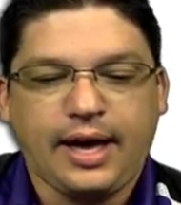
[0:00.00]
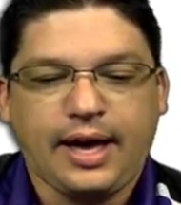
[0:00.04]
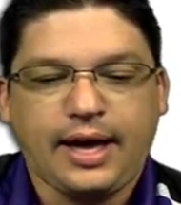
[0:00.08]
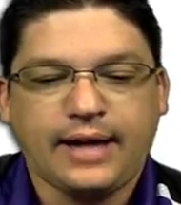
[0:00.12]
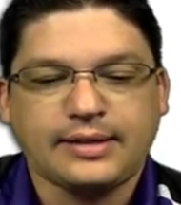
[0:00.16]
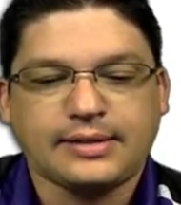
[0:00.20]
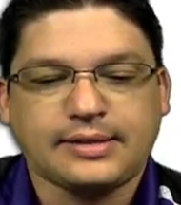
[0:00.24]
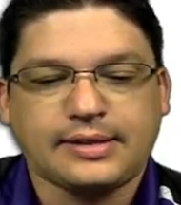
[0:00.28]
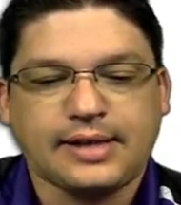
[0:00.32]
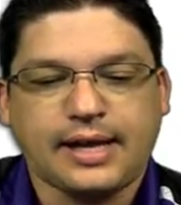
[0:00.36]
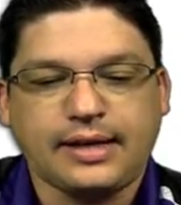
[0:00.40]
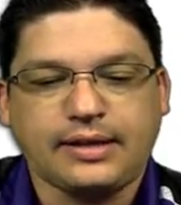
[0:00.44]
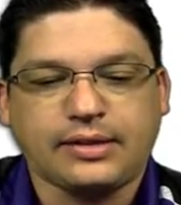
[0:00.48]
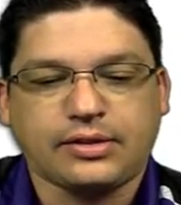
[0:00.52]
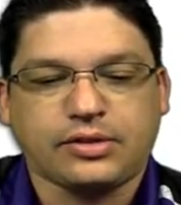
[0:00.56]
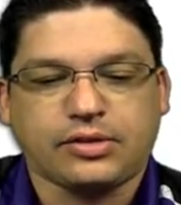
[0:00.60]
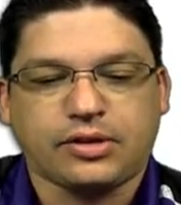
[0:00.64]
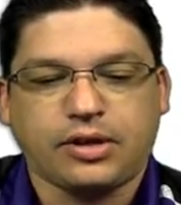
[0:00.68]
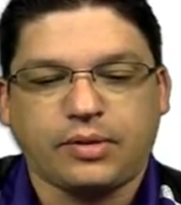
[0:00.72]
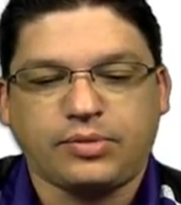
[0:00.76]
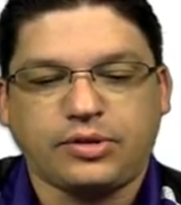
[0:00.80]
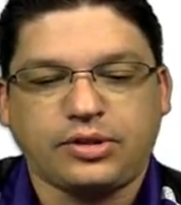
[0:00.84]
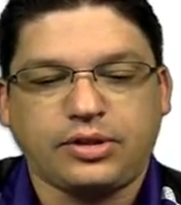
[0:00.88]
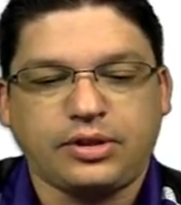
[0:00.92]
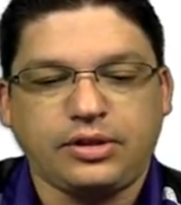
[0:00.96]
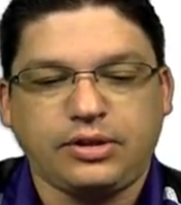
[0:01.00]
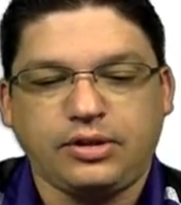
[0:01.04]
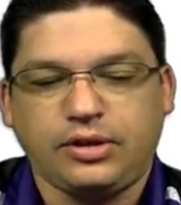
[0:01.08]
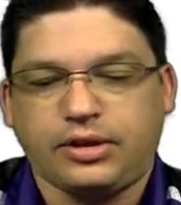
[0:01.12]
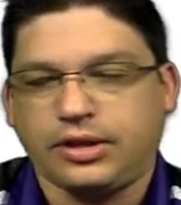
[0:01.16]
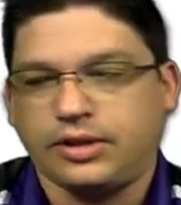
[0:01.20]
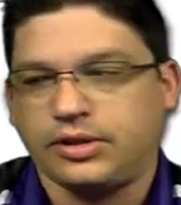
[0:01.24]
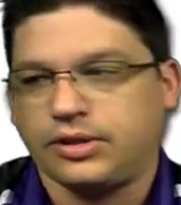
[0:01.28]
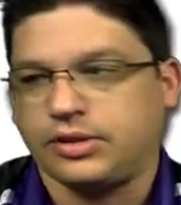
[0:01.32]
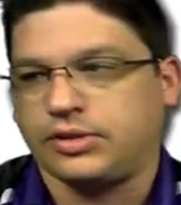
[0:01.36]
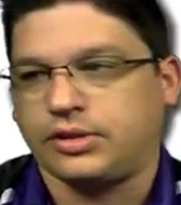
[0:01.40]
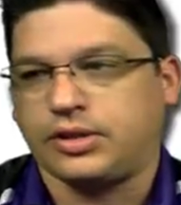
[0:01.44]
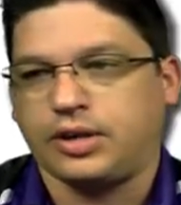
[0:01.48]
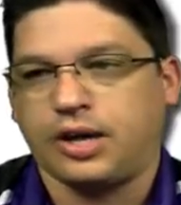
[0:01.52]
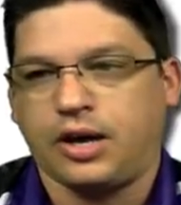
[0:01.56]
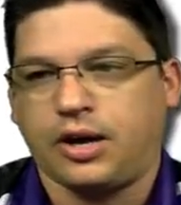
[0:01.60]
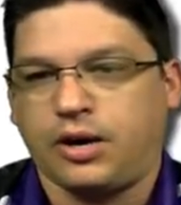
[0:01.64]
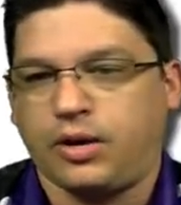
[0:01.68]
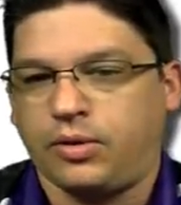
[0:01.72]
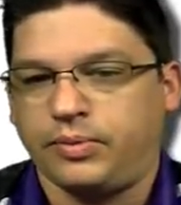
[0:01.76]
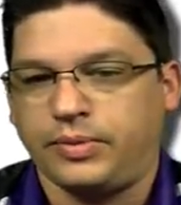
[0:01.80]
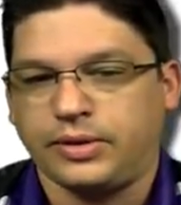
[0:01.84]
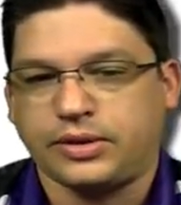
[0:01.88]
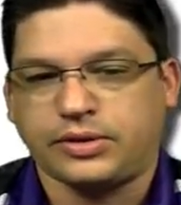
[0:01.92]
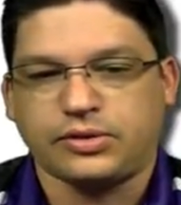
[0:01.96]
And site description, you could just
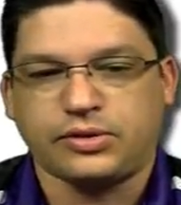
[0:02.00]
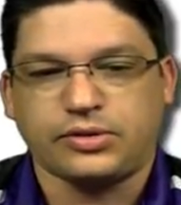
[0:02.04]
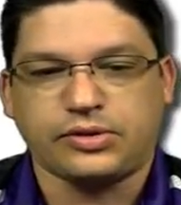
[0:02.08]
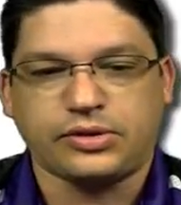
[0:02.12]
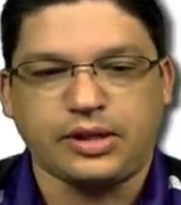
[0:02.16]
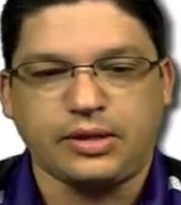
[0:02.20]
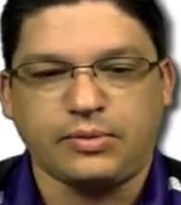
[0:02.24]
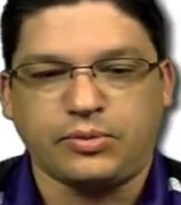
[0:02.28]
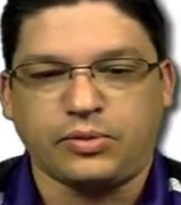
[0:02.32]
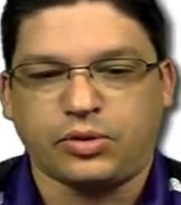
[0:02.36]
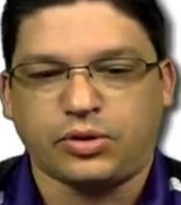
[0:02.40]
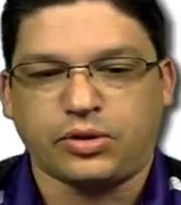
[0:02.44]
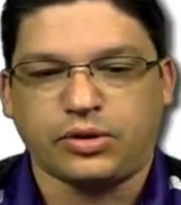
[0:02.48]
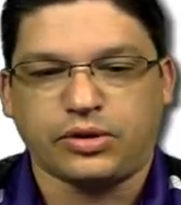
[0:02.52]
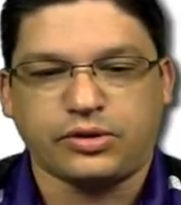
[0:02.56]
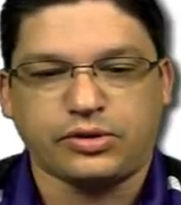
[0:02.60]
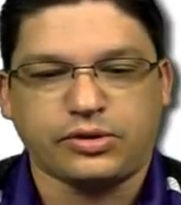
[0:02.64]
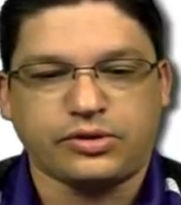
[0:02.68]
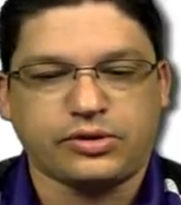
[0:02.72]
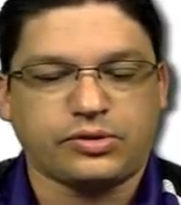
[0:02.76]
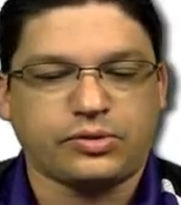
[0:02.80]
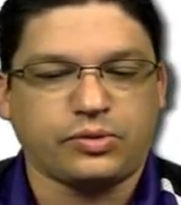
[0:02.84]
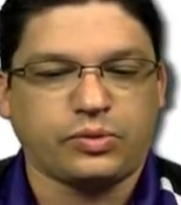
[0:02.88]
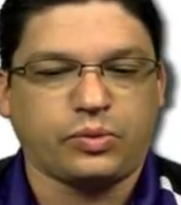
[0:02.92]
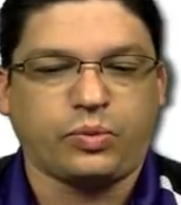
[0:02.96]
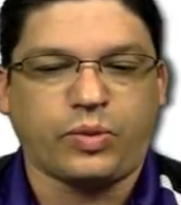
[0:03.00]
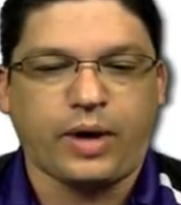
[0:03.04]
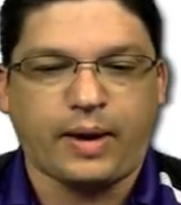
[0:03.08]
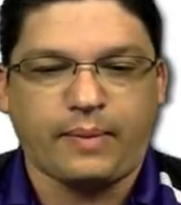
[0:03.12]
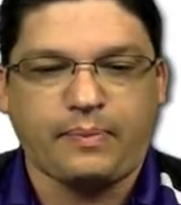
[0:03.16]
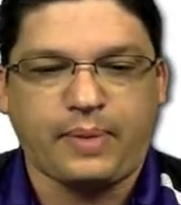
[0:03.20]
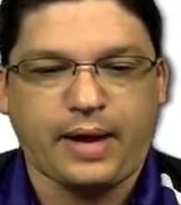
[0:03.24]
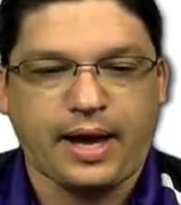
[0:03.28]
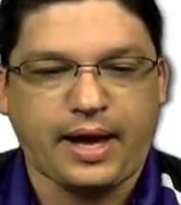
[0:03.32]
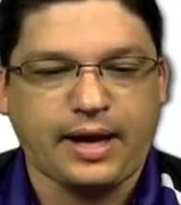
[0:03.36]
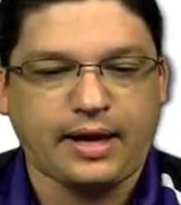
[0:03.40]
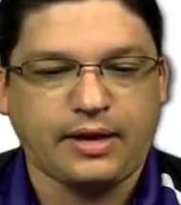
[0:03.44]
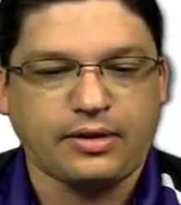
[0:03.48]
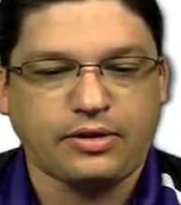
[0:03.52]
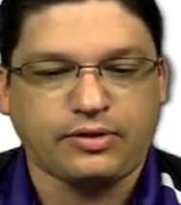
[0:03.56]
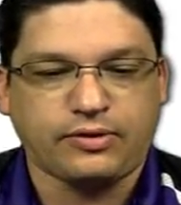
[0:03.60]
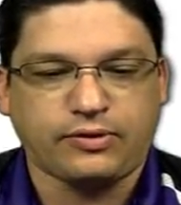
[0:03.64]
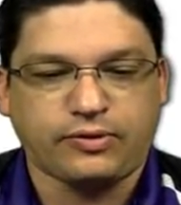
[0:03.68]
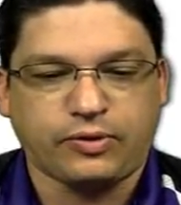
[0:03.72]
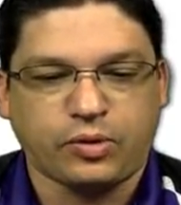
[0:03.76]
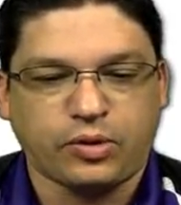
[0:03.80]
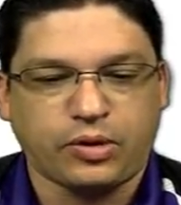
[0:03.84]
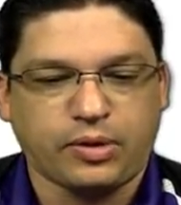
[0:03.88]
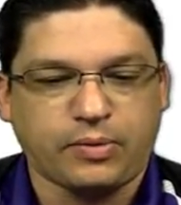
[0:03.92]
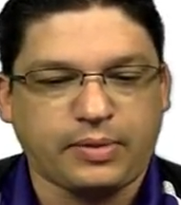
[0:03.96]
go Mr. Seymour's webpage
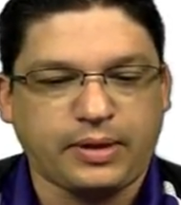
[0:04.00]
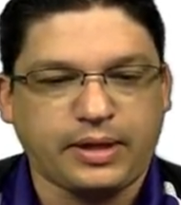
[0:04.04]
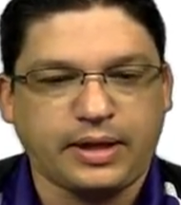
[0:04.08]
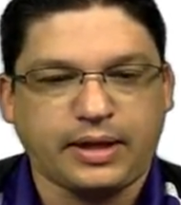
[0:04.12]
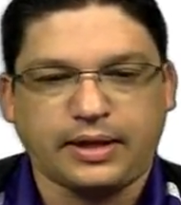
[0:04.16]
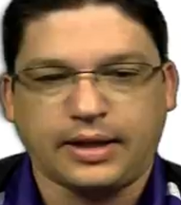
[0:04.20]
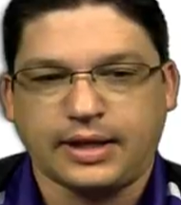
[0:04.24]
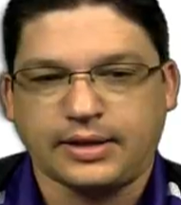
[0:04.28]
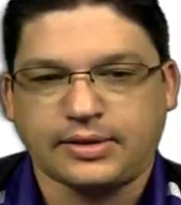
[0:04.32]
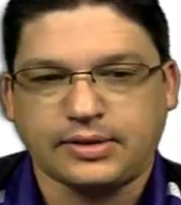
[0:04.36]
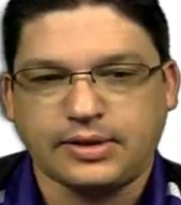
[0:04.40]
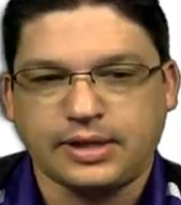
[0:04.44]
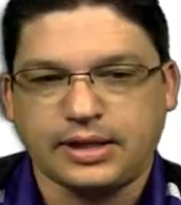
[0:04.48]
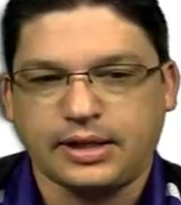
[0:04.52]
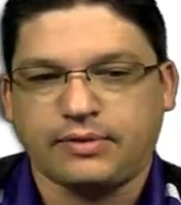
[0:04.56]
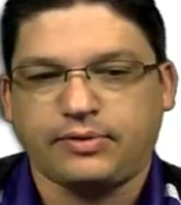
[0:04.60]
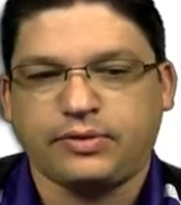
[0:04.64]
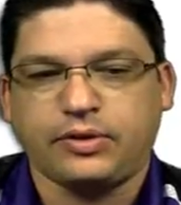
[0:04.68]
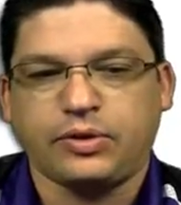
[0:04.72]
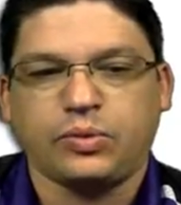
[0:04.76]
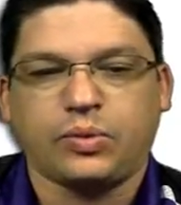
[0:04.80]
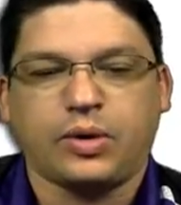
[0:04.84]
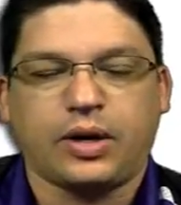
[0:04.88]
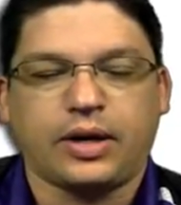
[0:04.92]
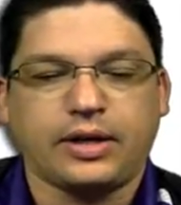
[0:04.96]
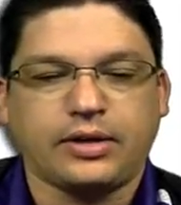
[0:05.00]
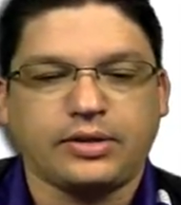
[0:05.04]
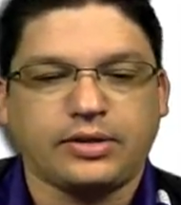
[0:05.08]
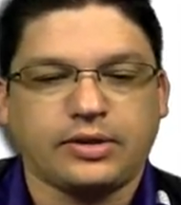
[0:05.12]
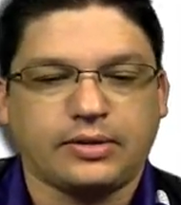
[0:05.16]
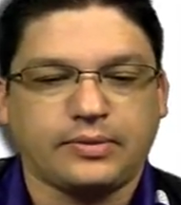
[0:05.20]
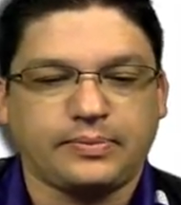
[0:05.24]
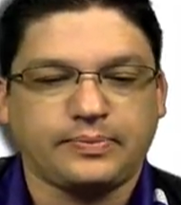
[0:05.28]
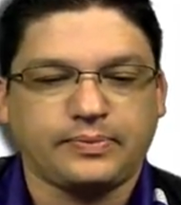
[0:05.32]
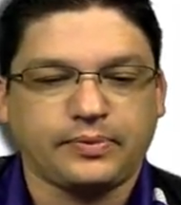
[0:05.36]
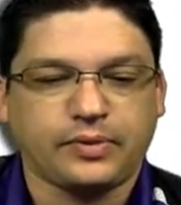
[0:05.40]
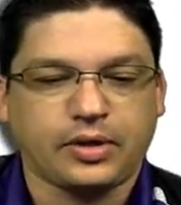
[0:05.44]
for PLSD if you wanted to.